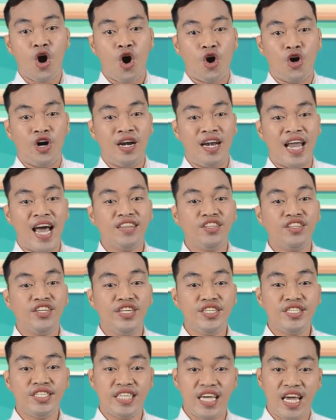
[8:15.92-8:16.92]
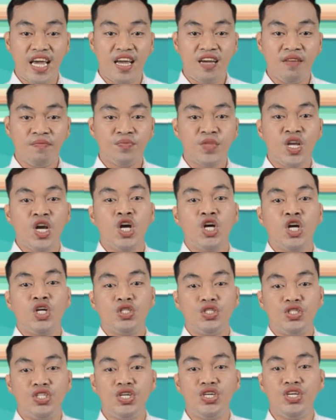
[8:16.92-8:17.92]
Or letter C.
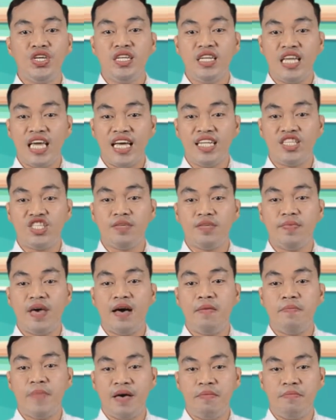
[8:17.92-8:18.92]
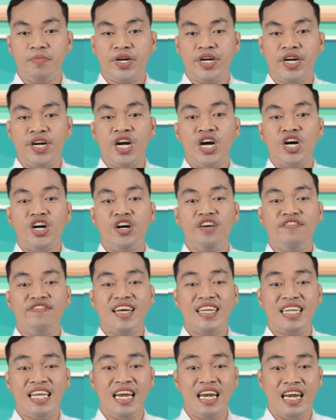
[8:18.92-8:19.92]
Do you need to be a member of
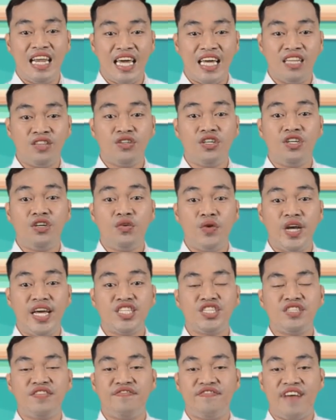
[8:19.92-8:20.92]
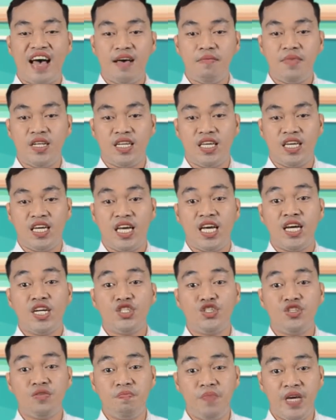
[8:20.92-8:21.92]
an elite or rich family
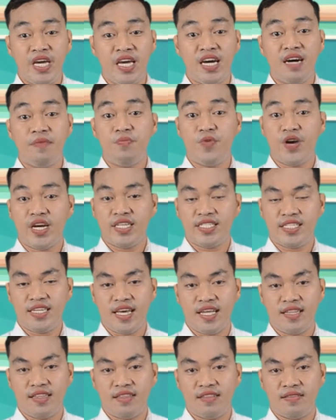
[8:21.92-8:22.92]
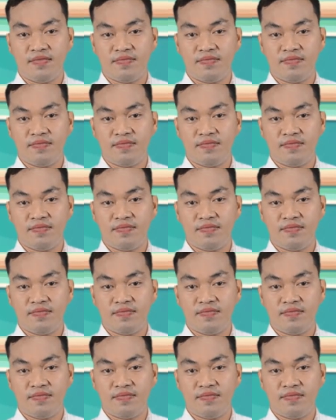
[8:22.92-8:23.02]
to be a president?